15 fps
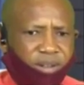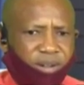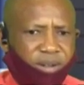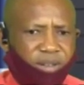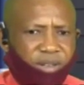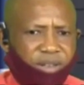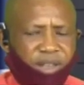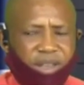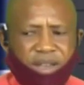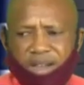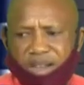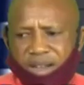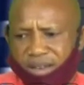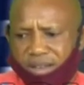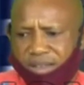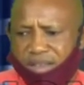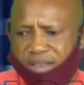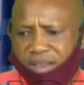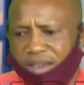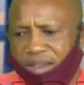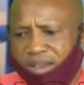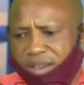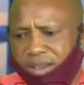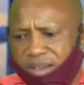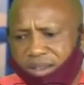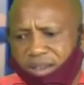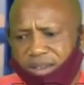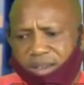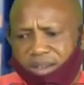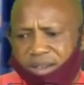here and here,
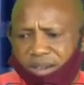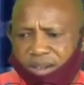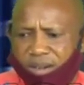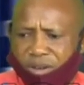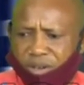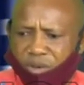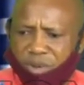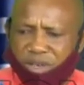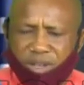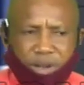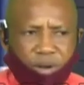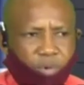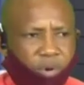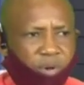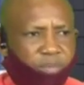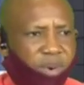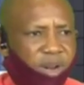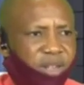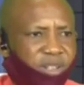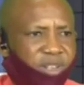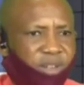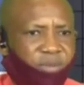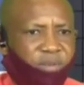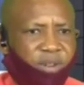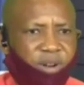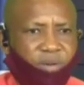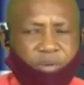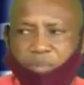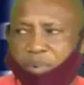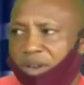automatically what play in Zamfara
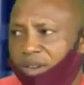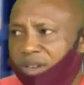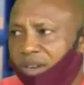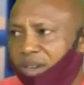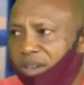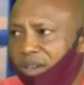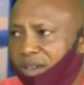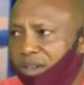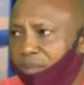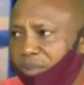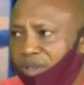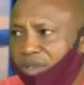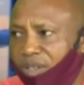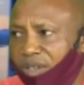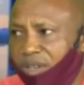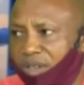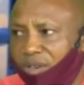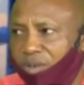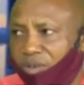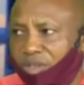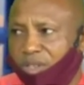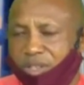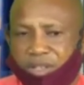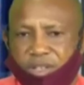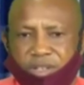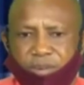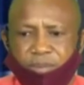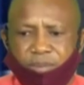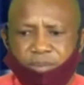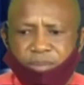will play in uh, APC in Edo State.
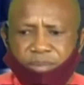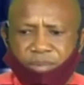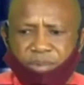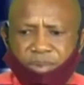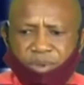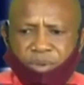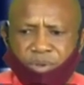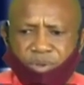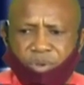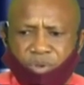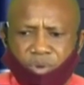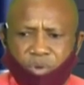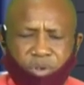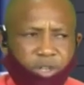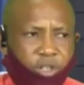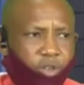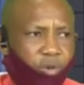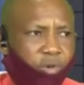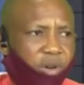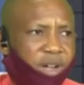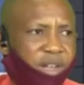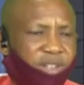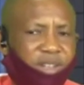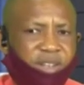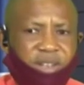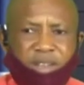Mm. So they should. That's, as, that's